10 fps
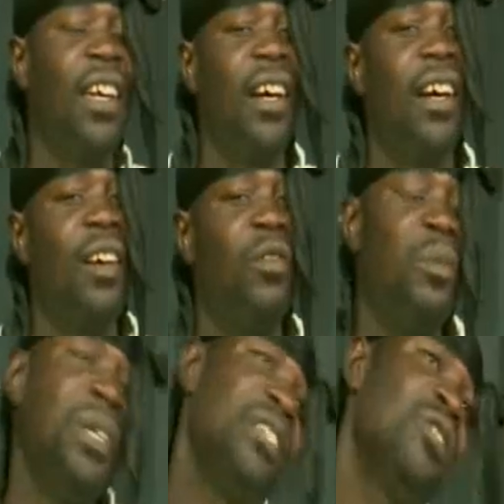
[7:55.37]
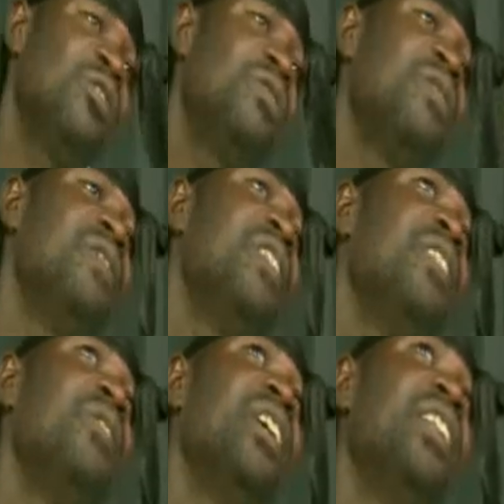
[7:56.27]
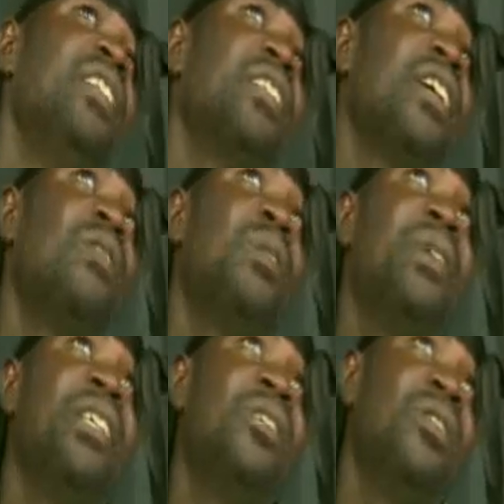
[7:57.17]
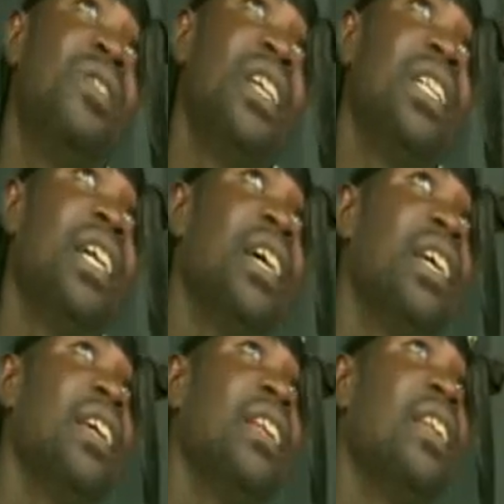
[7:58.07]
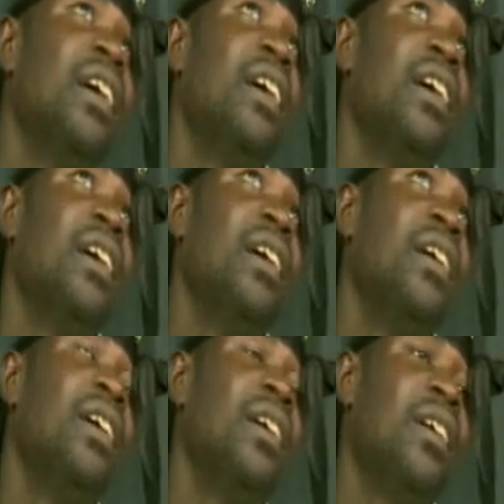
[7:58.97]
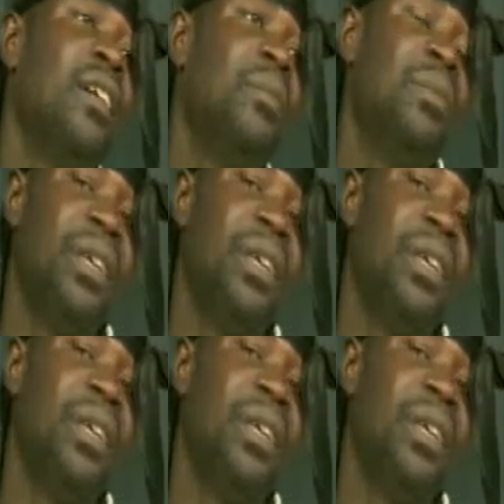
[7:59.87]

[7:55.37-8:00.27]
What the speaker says: for myself, the way I discovered myself that I can be a